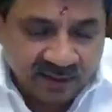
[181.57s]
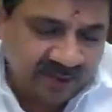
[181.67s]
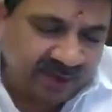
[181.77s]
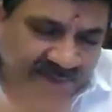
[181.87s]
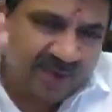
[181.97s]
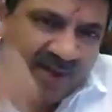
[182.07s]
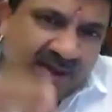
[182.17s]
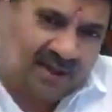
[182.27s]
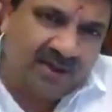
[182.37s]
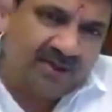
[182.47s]
the
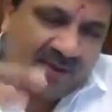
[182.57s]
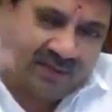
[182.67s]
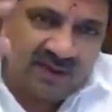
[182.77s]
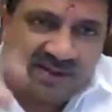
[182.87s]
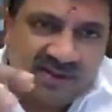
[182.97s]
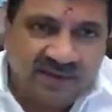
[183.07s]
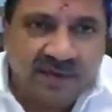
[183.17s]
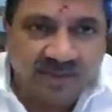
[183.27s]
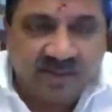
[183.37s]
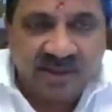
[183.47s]
money and all of that stuff
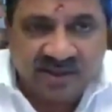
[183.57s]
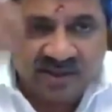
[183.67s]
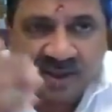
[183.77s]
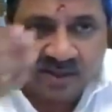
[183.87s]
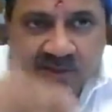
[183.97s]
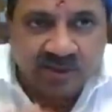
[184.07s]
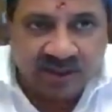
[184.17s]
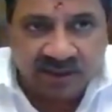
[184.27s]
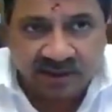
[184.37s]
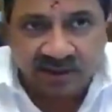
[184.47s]
comes, but it starts with
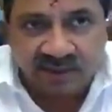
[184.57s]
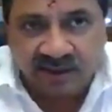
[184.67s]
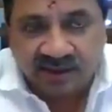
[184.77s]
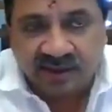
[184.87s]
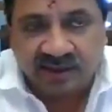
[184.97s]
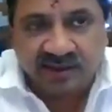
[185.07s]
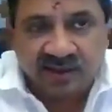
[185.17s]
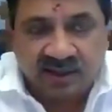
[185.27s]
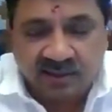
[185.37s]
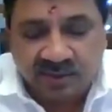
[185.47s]
the electoral victory and it
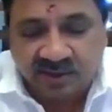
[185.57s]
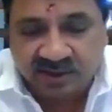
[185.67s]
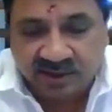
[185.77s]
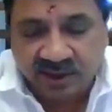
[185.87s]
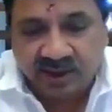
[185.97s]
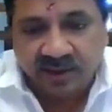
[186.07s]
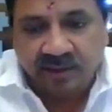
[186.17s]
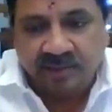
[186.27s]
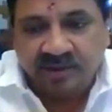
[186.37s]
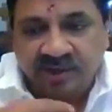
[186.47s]
starts with this
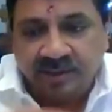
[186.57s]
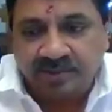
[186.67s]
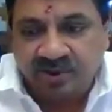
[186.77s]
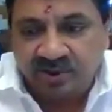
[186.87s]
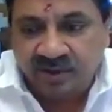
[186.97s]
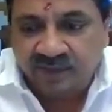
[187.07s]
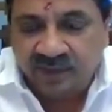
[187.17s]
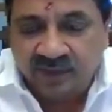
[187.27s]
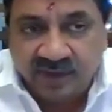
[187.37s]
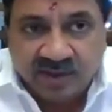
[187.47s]
perception of
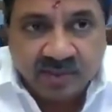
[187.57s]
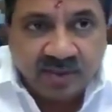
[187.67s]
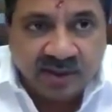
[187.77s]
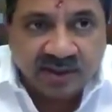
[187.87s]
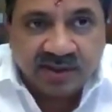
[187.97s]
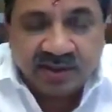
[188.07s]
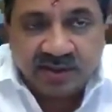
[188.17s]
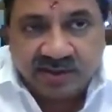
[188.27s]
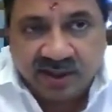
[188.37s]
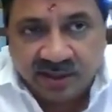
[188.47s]
invincibility.
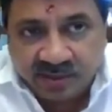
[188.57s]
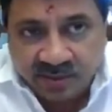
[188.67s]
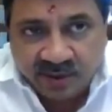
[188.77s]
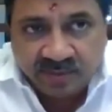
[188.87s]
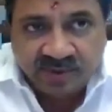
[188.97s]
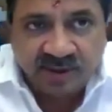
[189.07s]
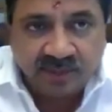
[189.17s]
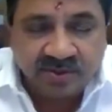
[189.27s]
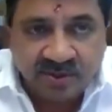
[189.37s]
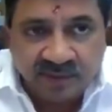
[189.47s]
That starts with the
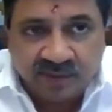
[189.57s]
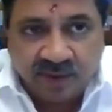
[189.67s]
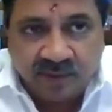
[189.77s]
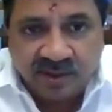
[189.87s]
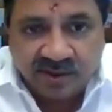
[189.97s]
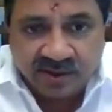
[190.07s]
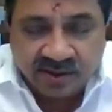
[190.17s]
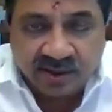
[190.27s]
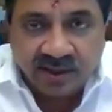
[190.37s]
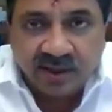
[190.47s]
perception of
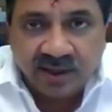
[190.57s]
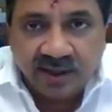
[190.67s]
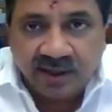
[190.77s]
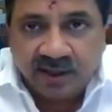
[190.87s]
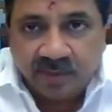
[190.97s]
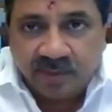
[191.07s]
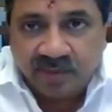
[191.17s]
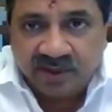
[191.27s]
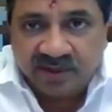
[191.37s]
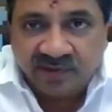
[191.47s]
dominance in the
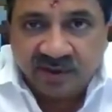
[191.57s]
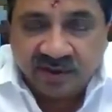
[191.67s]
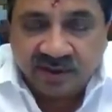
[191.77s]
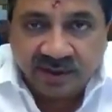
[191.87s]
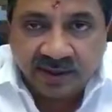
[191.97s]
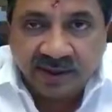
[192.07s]
public sphere